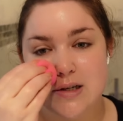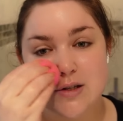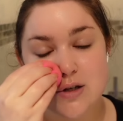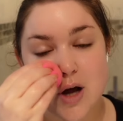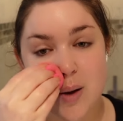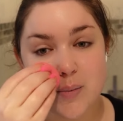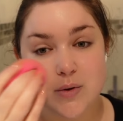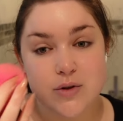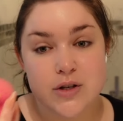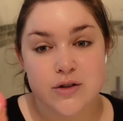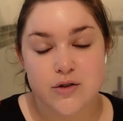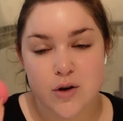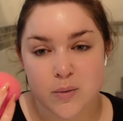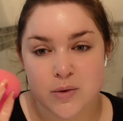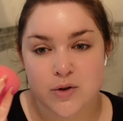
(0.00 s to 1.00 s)
to stop using
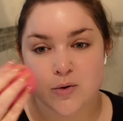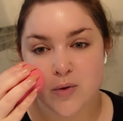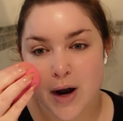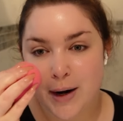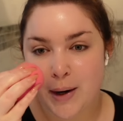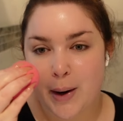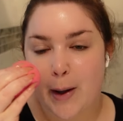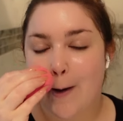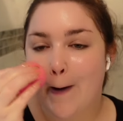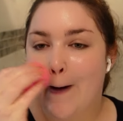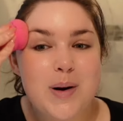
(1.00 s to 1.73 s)
so much retinol,